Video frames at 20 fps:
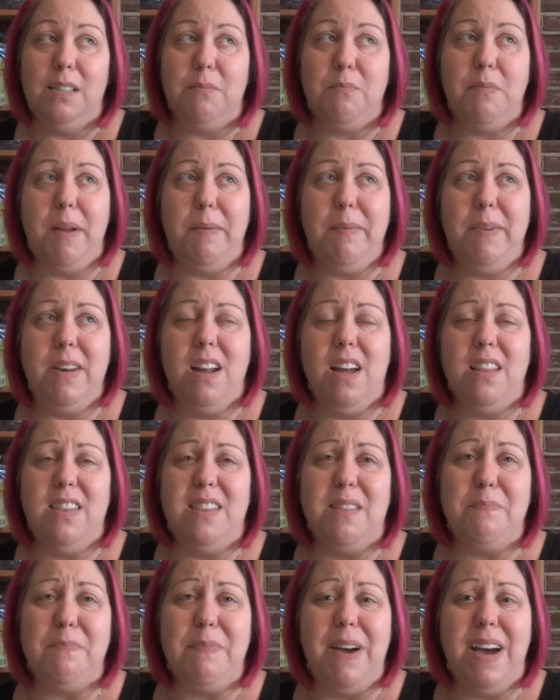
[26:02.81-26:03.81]
maybe
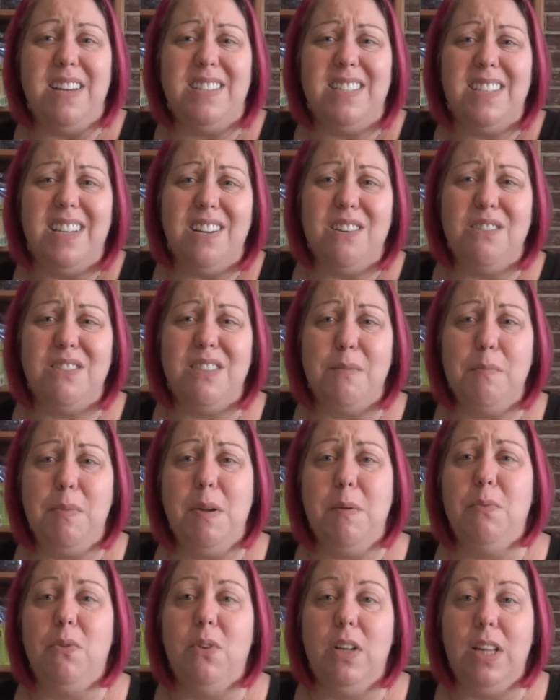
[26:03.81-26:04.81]
not the best. I know some
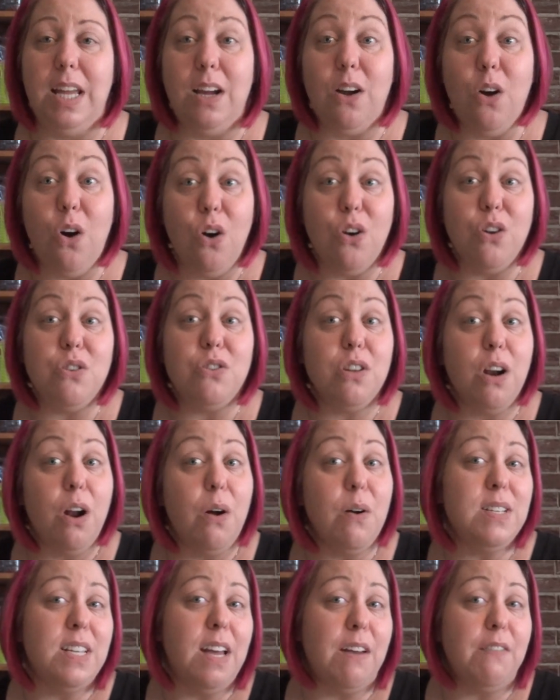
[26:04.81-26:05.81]
people are like, oh, you should
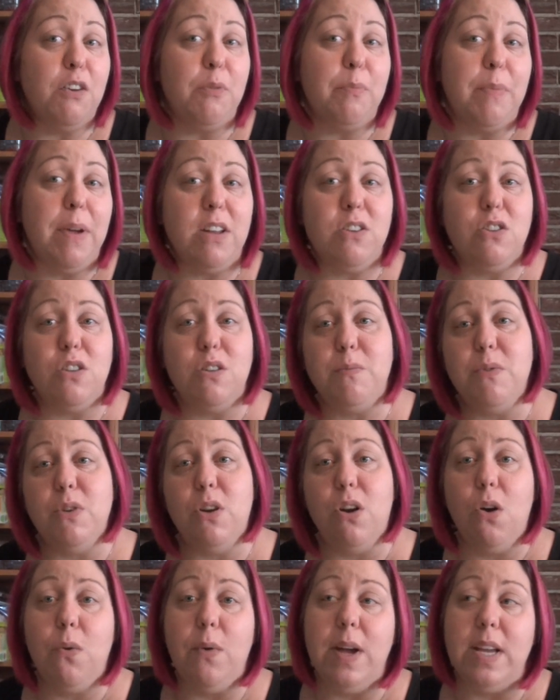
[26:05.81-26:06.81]
always have your bedroom,
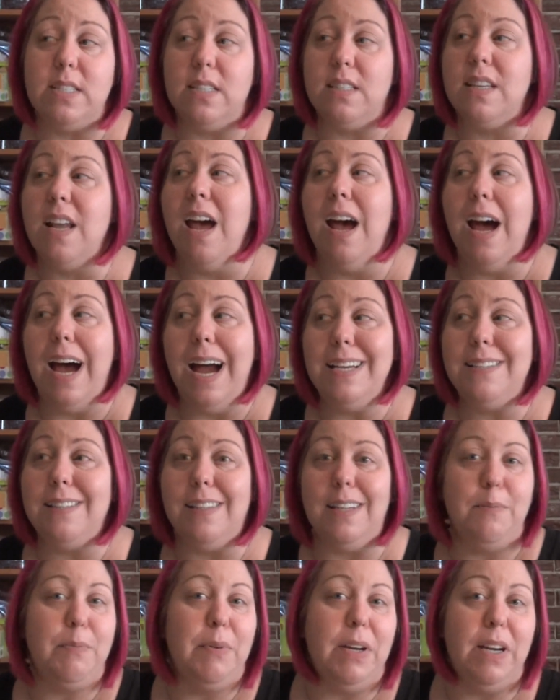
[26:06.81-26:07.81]
your oasis. I
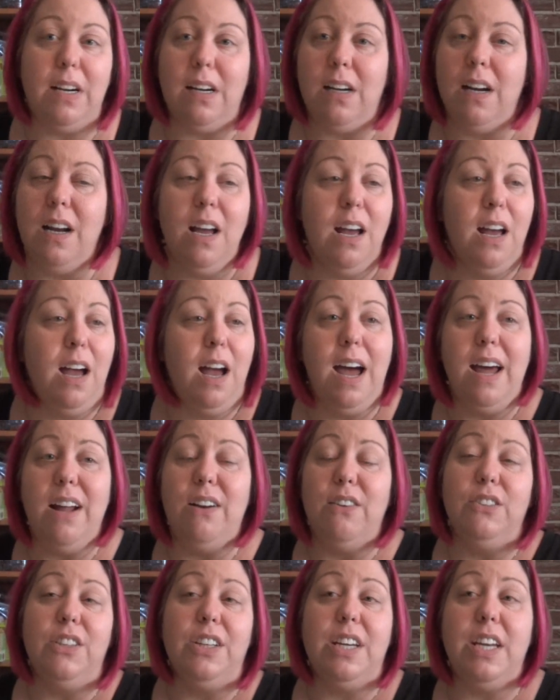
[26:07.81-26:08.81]
sleep here. I
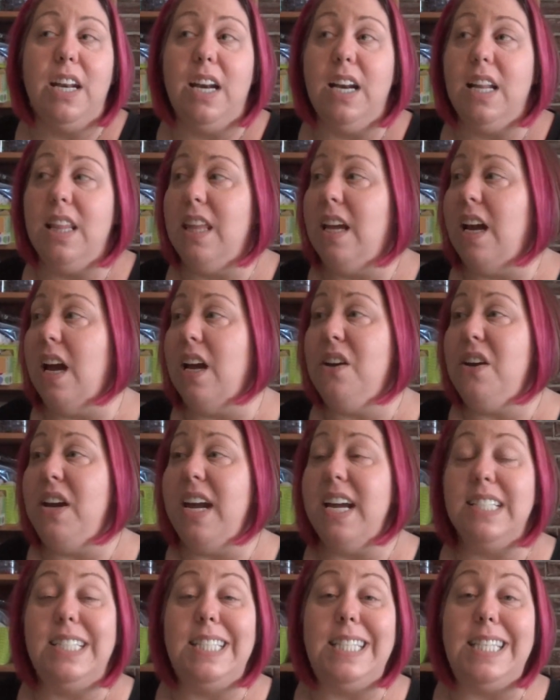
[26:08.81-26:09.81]
don't look at anything. You
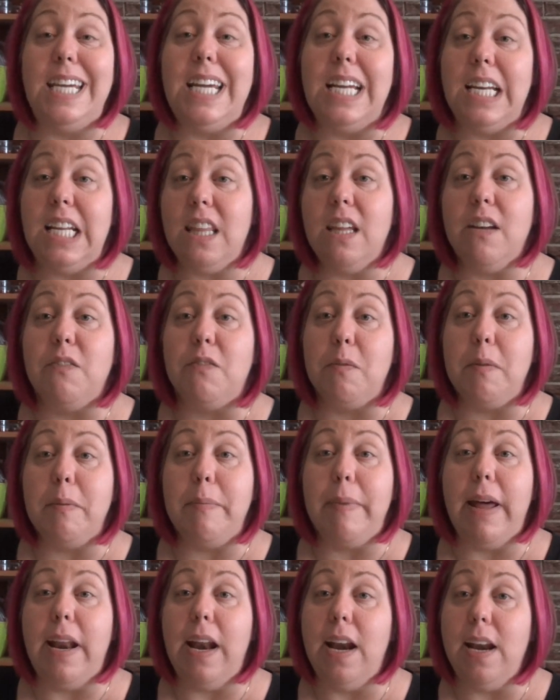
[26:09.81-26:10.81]
can't see anything from the
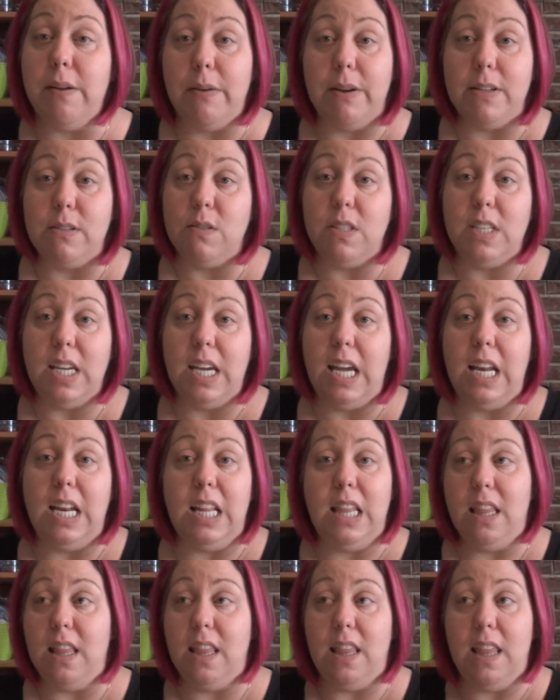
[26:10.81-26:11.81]
bed anyways. Once I get
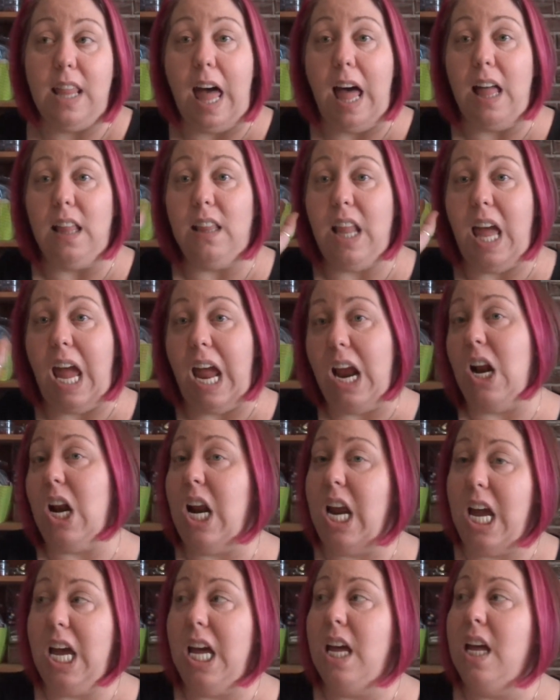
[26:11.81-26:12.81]
in that
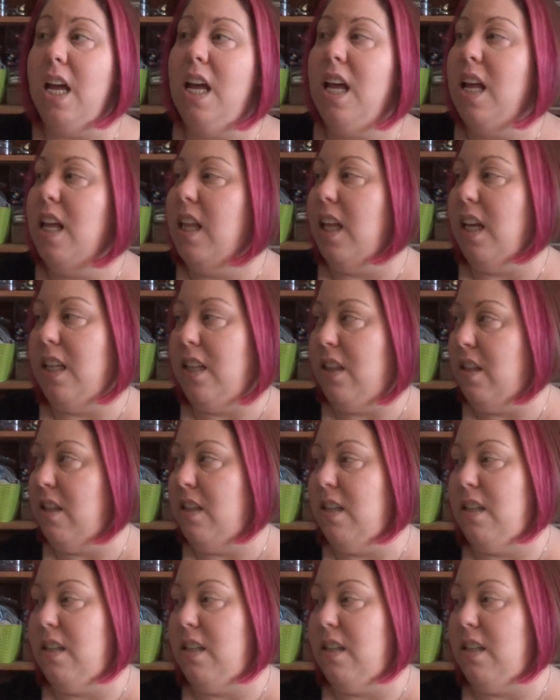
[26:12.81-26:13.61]
area, like